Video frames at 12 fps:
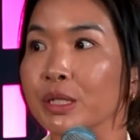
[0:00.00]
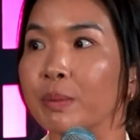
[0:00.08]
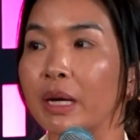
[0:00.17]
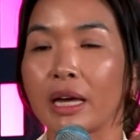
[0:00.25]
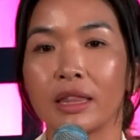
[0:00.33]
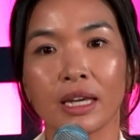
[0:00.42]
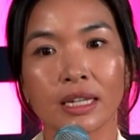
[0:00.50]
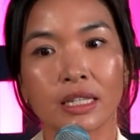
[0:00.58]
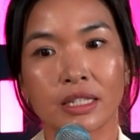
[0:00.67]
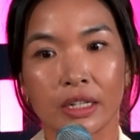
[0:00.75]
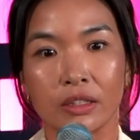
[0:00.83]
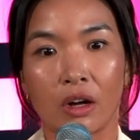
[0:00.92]
But I think as a
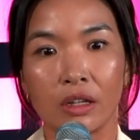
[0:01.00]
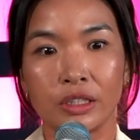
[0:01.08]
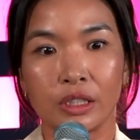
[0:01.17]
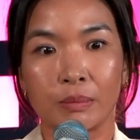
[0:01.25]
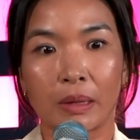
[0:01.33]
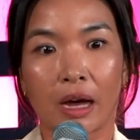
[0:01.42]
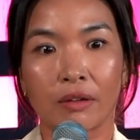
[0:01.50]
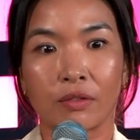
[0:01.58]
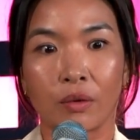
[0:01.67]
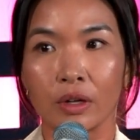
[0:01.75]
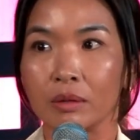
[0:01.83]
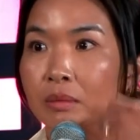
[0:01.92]
technology
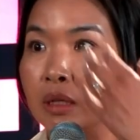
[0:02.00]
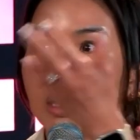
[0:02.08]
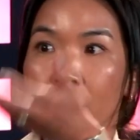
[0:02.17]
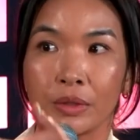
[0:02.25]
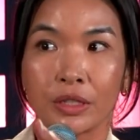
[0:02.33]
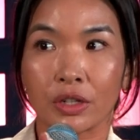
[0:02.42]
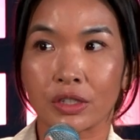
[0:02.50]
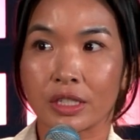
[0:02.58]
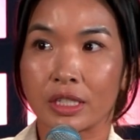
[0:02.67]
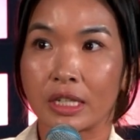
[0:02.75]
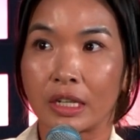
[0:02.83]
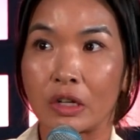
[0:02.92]
platform, Recharge as a
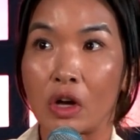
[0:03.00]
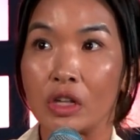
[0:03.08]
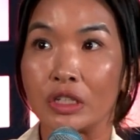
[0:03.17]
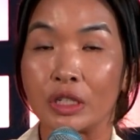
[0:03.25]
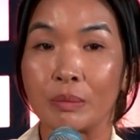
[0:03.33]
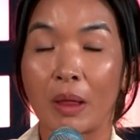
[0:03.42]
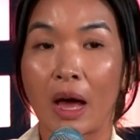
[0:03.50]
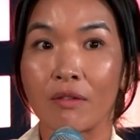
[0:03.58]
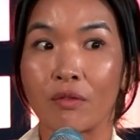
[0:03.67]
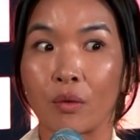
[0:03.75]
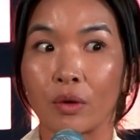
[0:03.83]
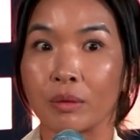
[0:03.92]
technology
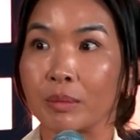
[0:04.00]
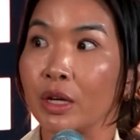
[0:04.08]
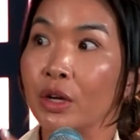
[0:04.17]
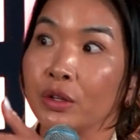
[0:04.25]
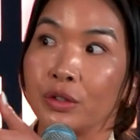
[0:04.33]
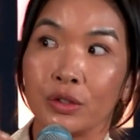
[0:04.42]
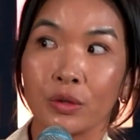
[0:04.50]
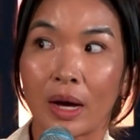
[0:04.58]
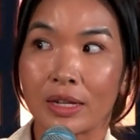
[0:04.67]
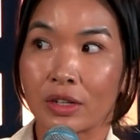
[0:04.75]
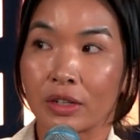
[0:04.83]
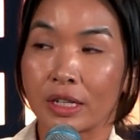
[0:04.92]
platform, you
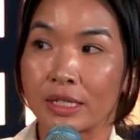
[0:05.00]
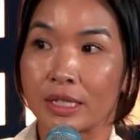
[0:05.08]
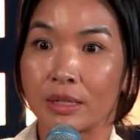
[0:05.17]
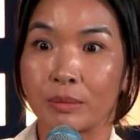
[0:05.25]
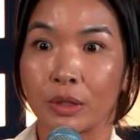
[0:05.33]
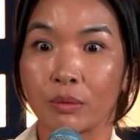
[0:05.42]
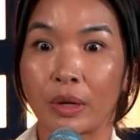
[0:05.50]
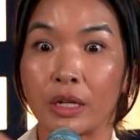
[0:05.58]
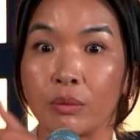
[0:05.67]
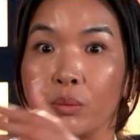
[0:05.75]
as our customer, right?